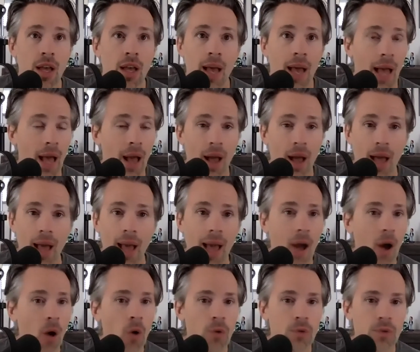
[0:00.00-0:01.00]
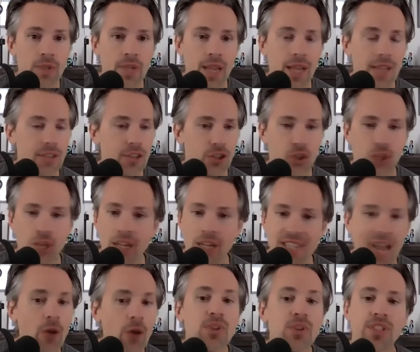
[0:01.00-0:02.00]
How has it changed?
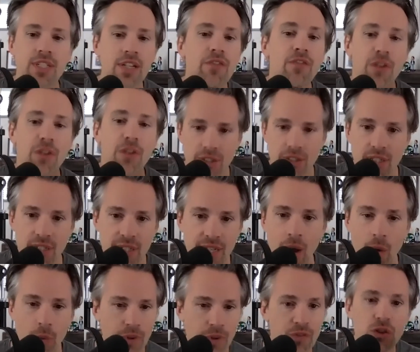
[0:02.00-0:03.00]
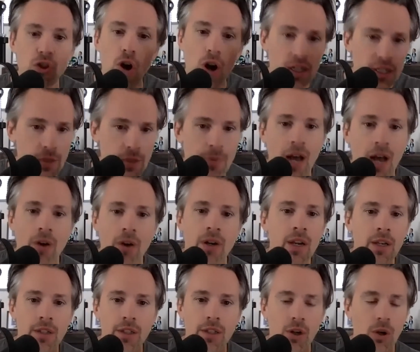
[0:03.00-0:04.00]
How different is it now? We've talked about,
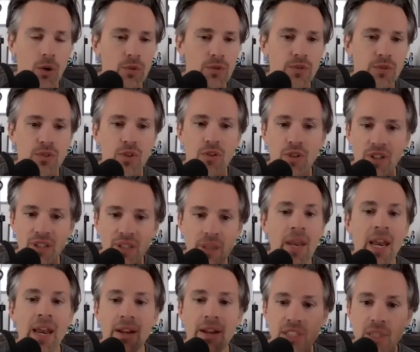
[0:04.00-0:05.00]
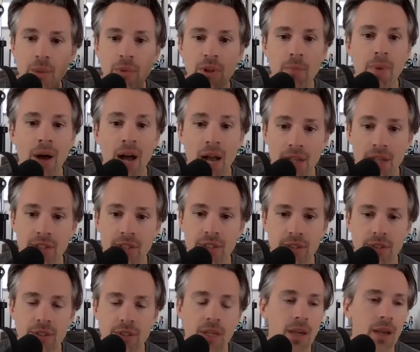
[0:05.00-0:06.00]
eliminating some of the
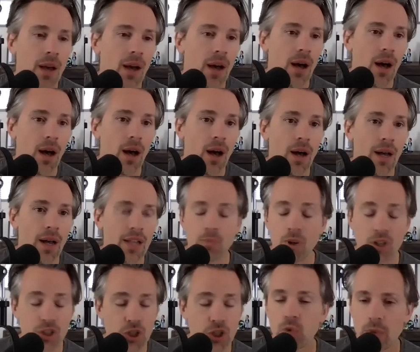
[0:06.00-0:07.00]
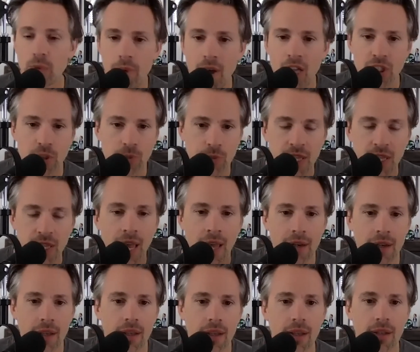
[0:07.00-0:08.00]
biases as much as we possibly can
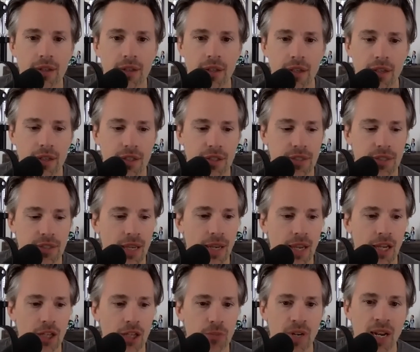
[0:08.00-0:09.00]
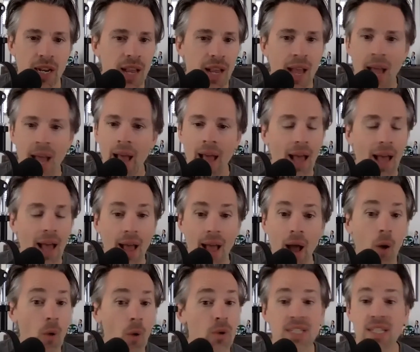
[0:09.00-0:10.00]
in this day and age. But
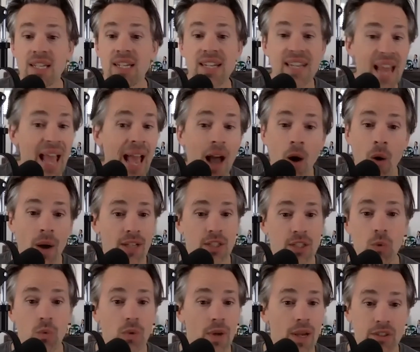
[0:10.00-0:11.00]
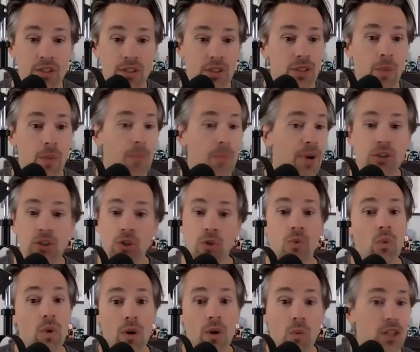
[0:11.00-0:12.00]
how is it now as compared to
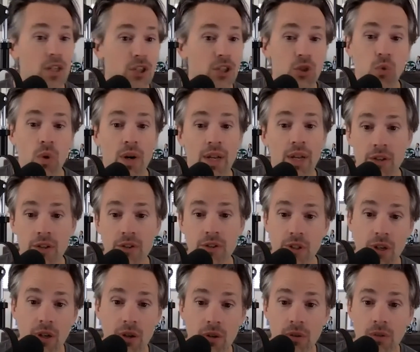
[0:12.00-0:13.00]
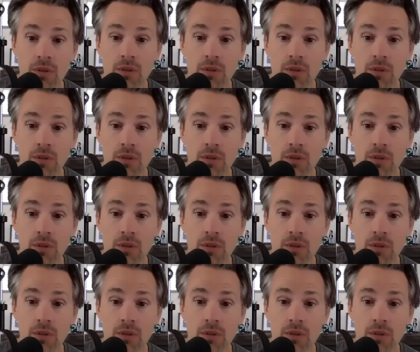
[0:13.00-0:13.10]
what it was 20 years ago?